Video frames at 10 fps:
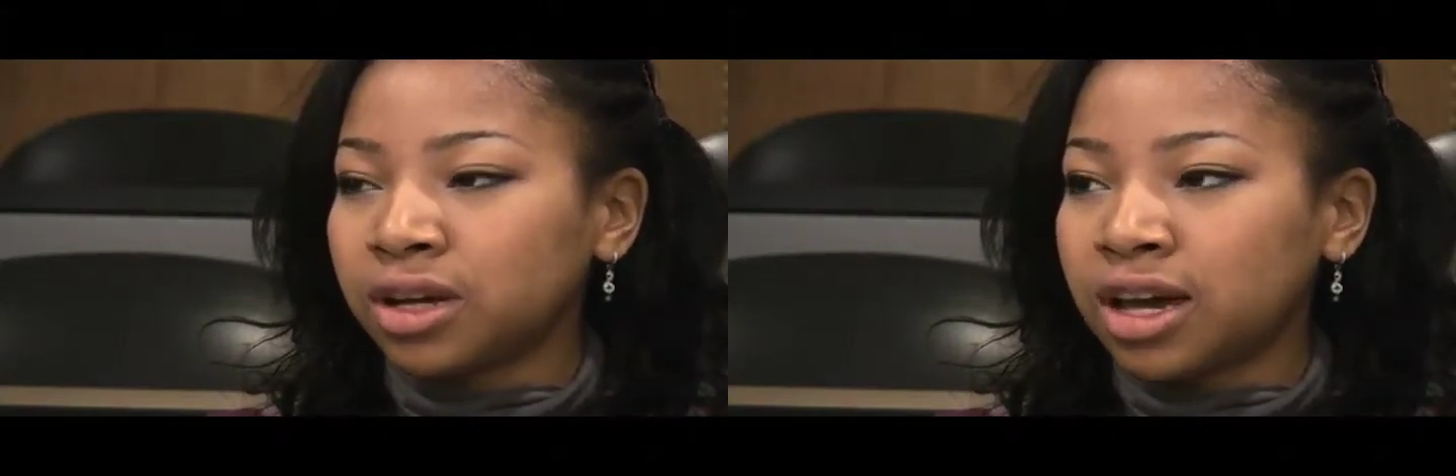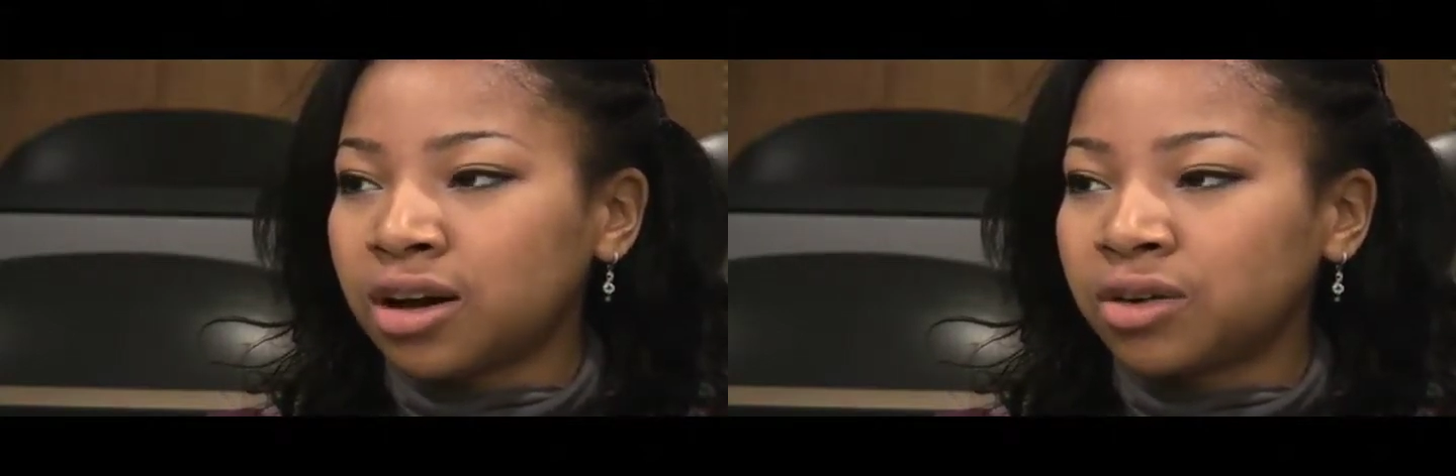
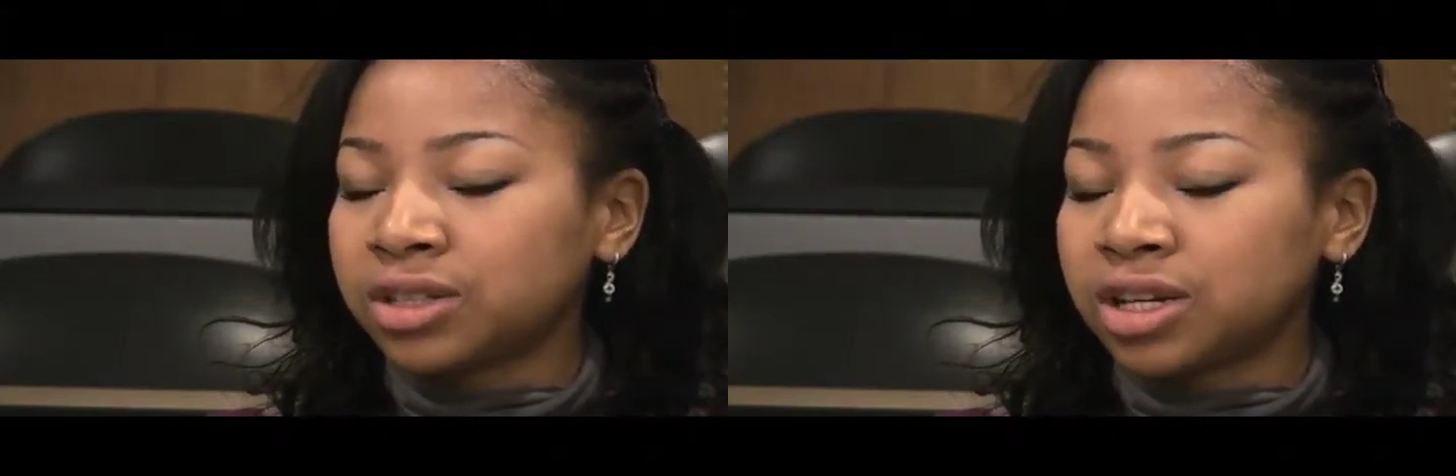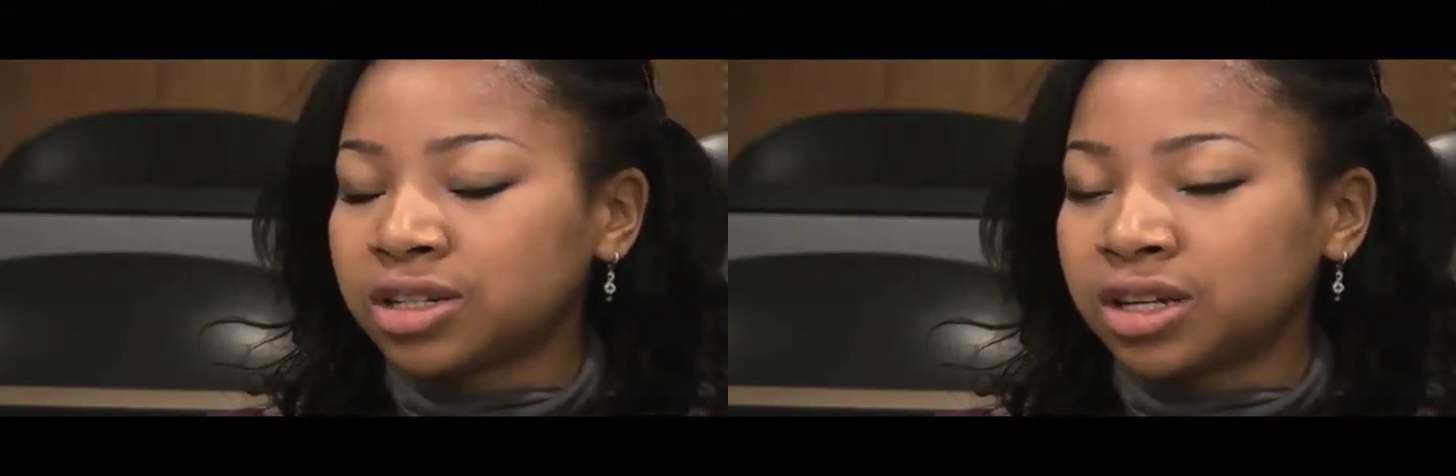how
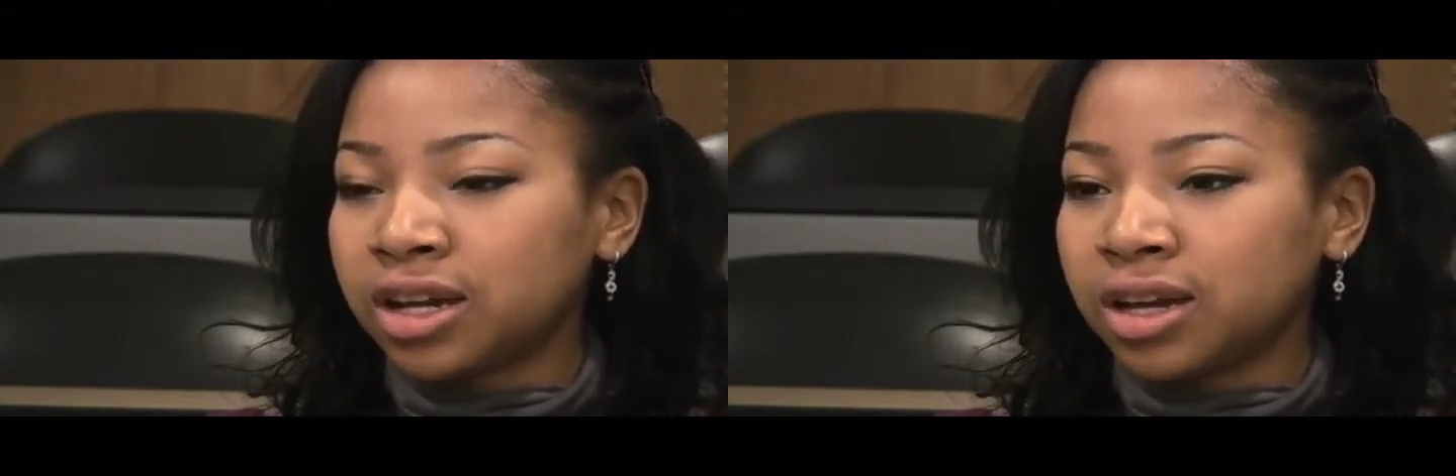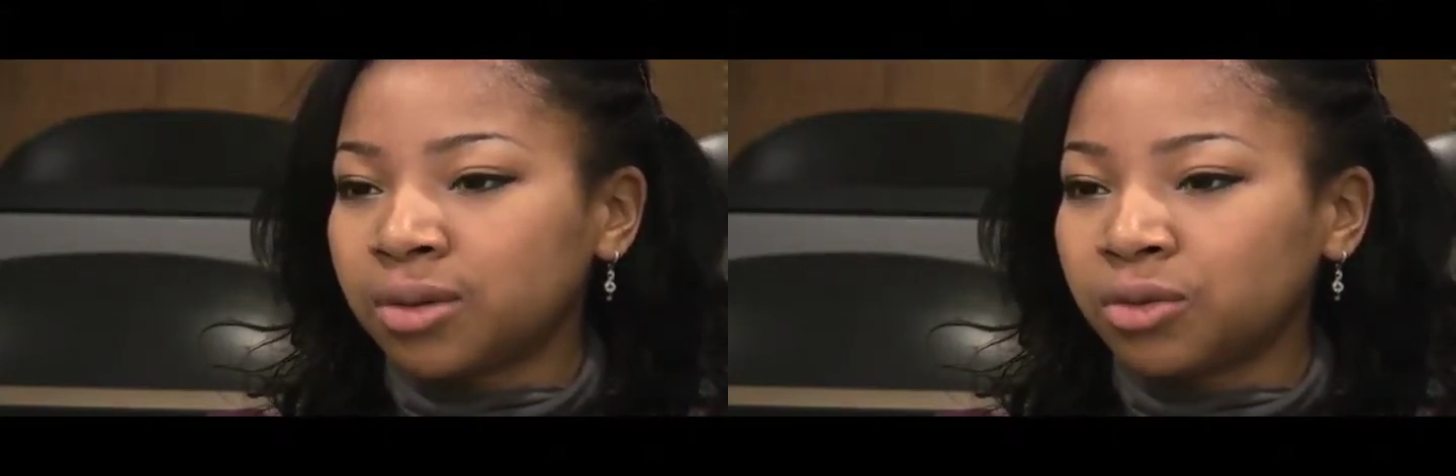in touch I
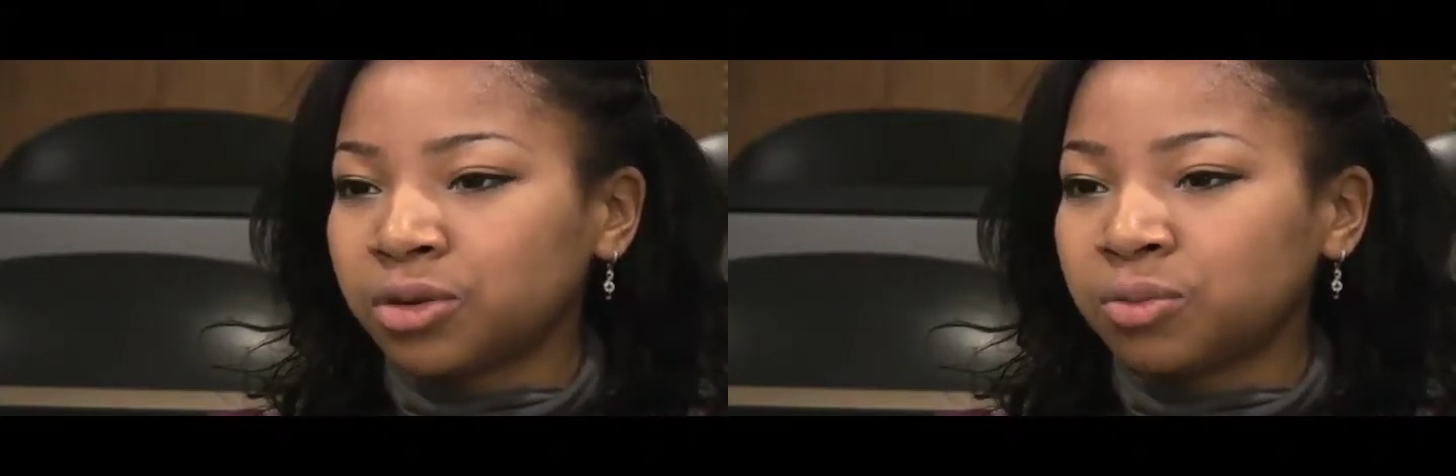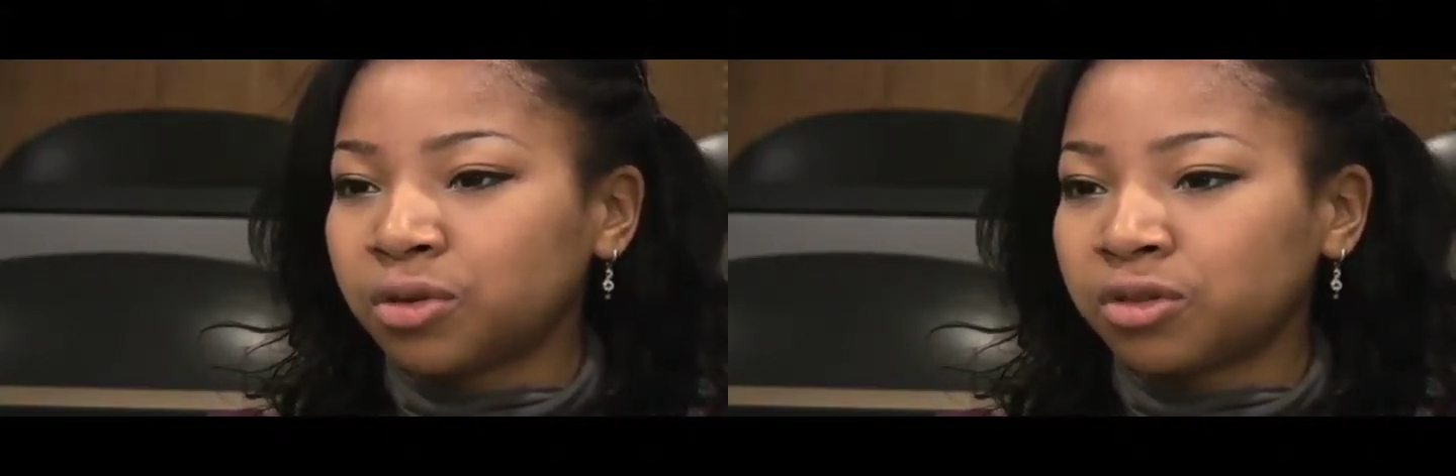am
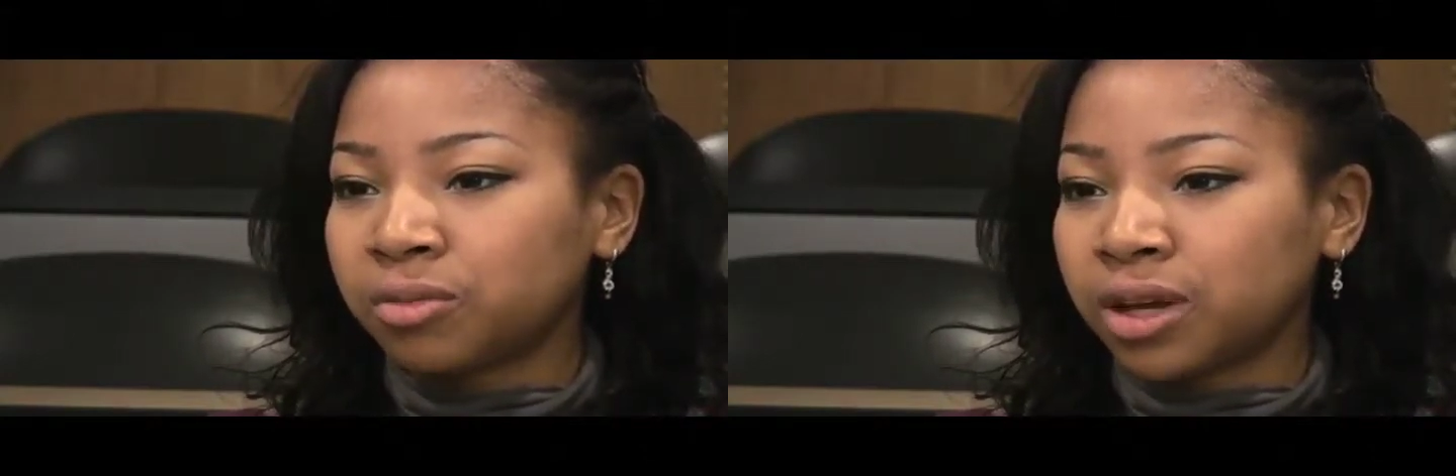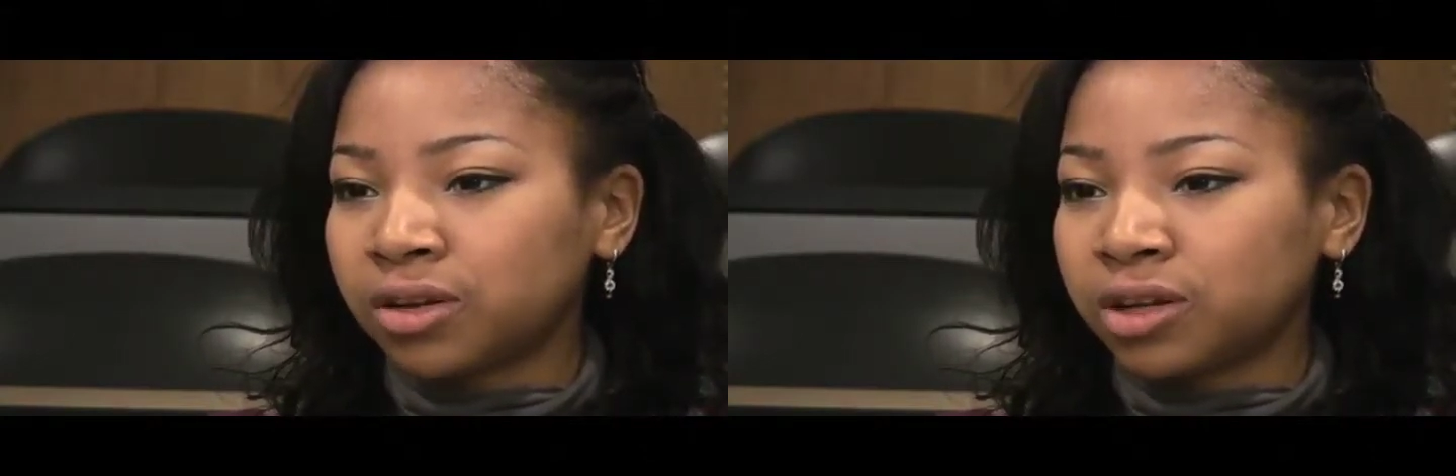with both of
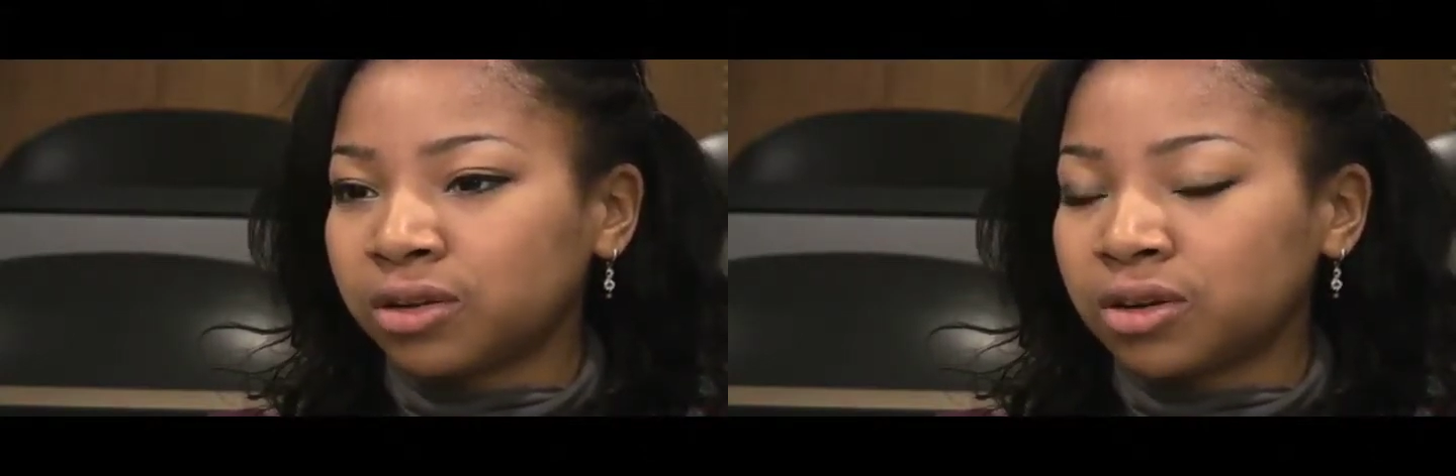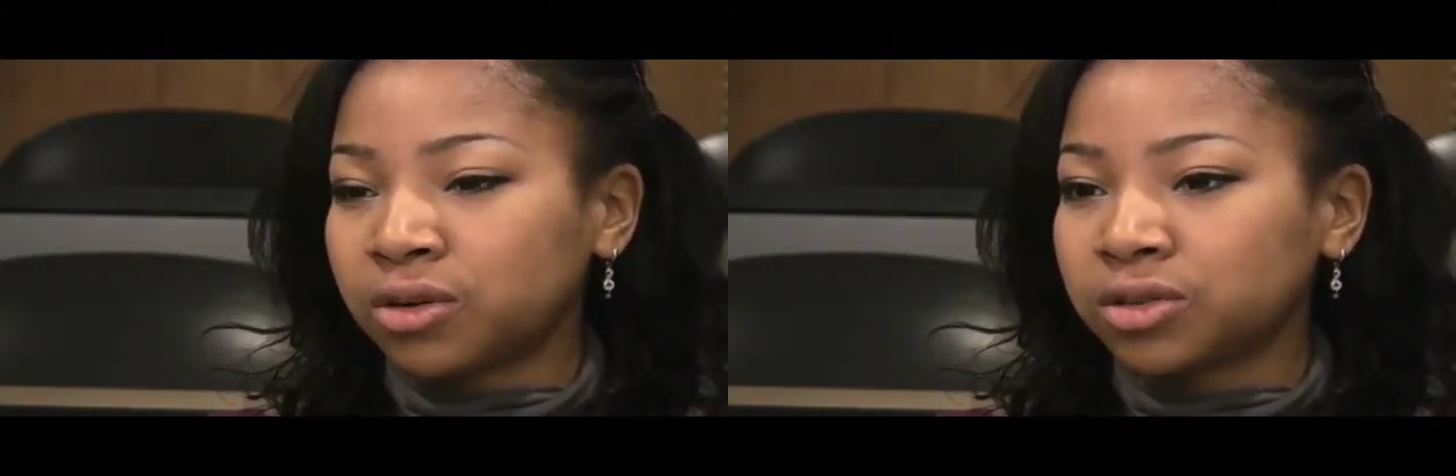my
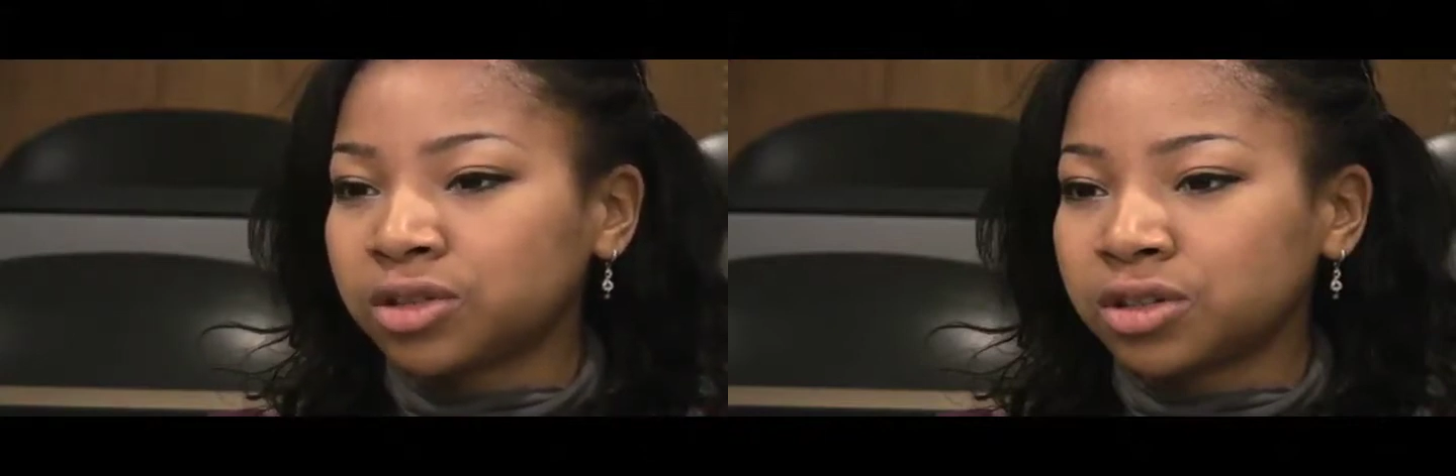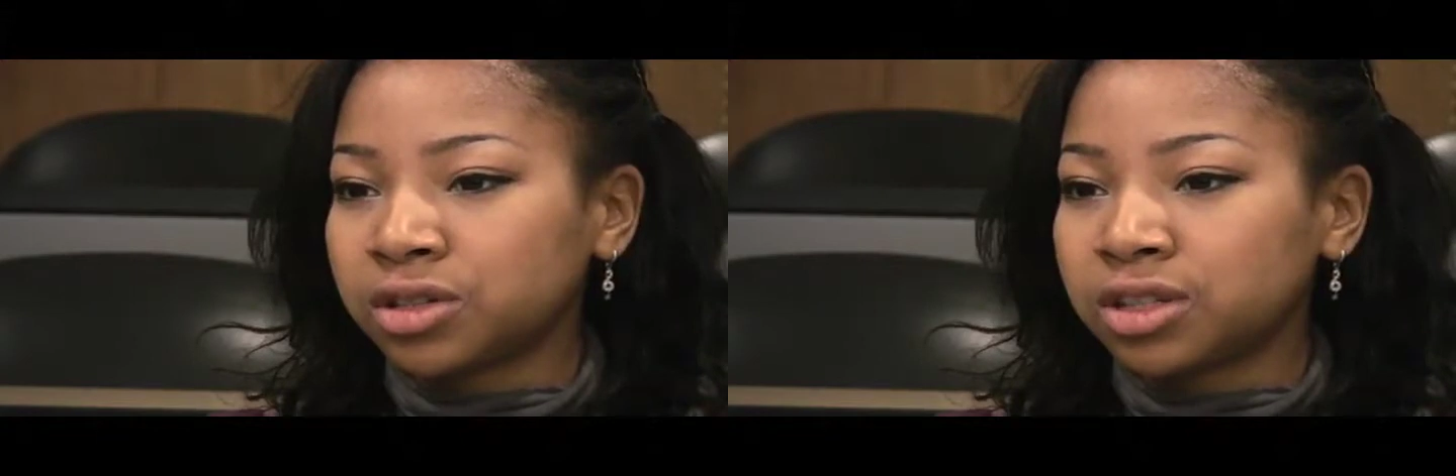
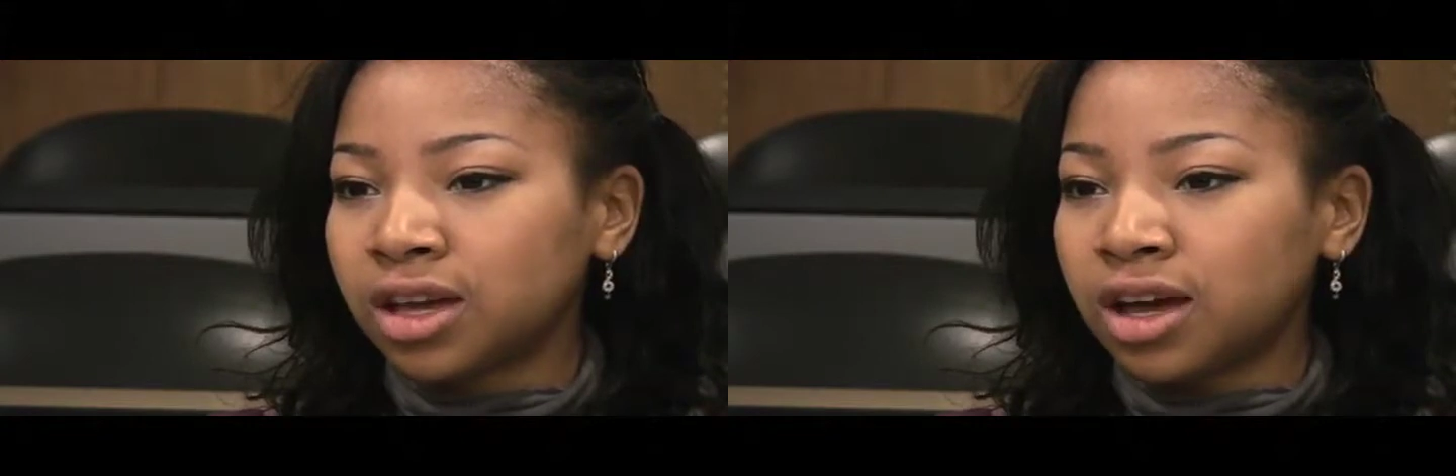cultures,